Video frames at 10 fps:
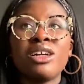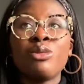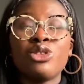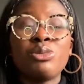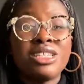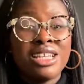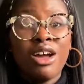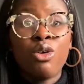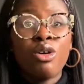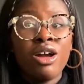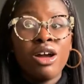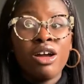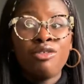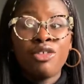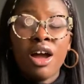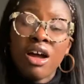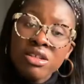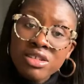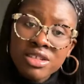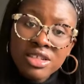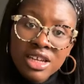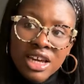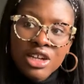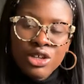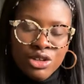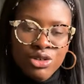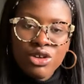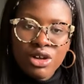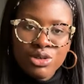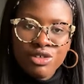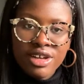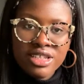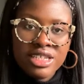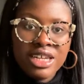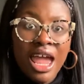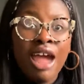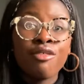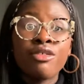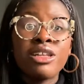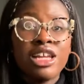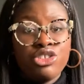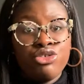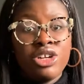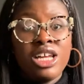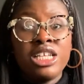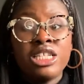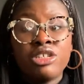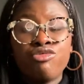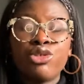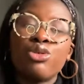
which means that for us, Newcastle University, every lecturer has